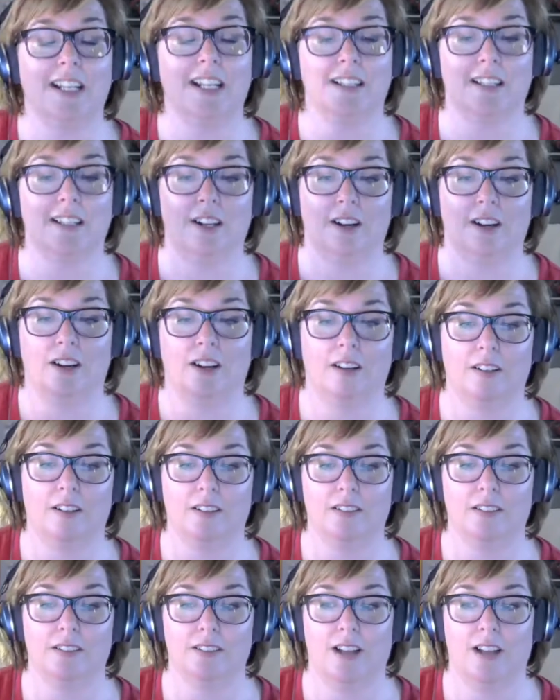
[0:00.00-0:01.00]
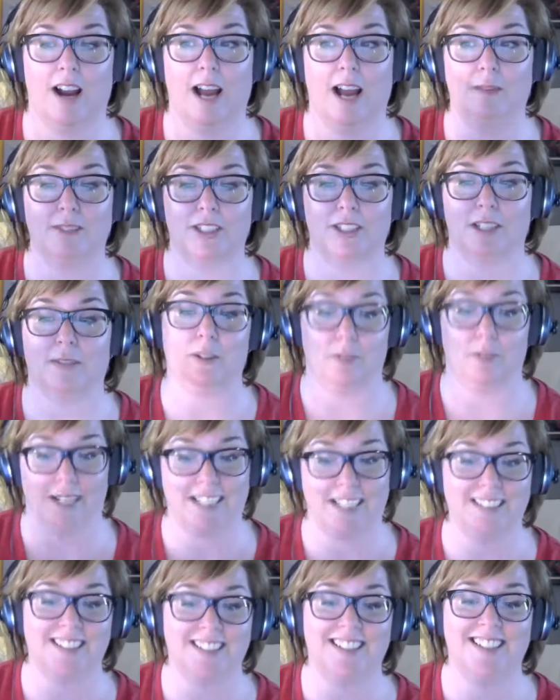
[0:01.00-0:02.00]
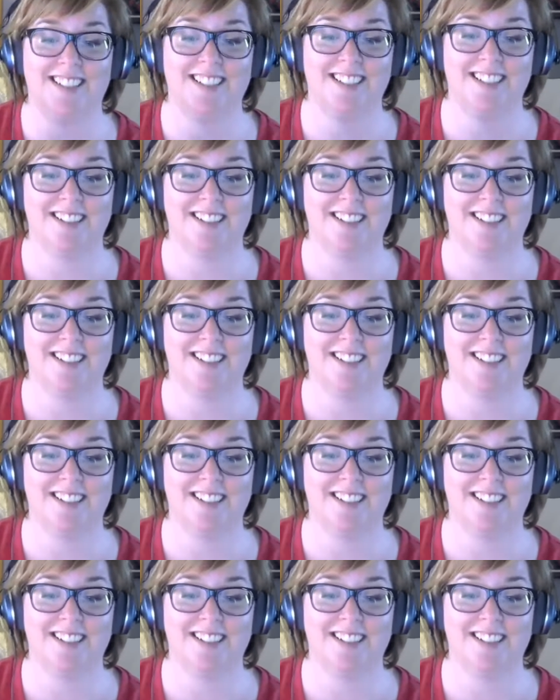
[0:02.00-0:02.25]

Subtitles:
their time is going to be wasted,